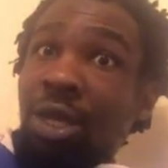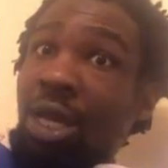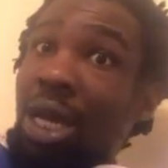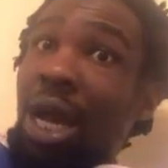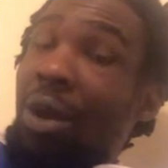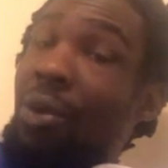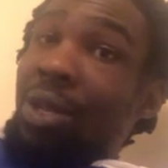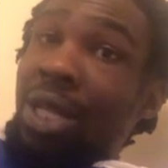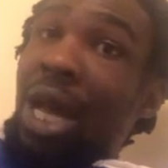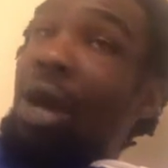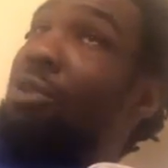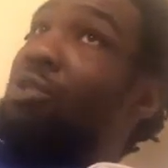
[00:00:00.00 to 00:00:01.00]
And I'll
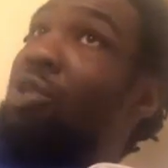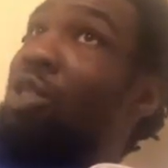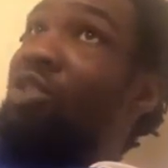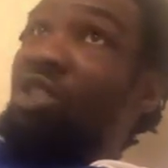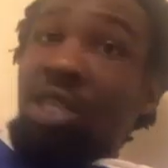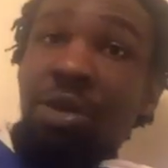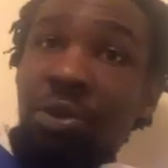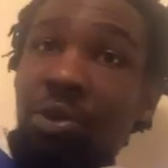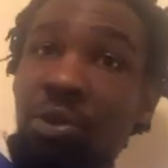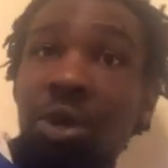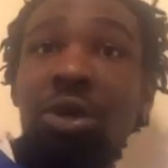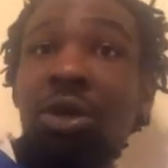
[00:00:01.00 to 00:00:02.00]
allow you to deceive the
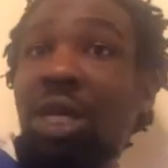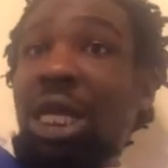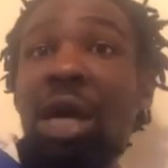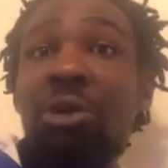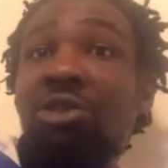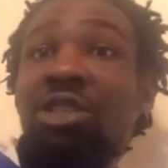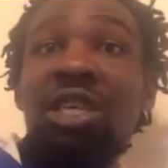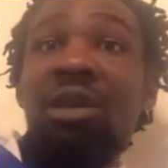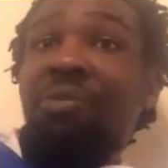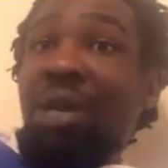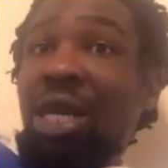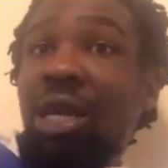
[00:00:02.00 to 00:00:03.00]
world, and I'll
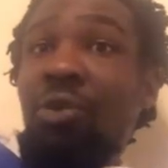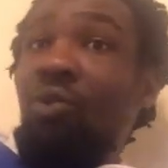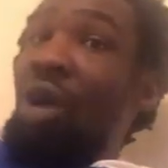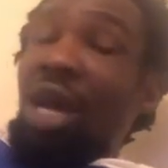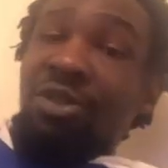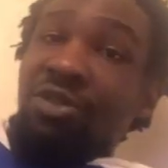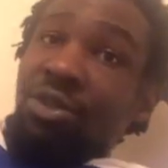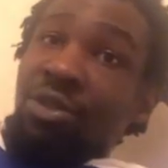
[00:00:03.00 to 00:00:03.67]
sit back and watch.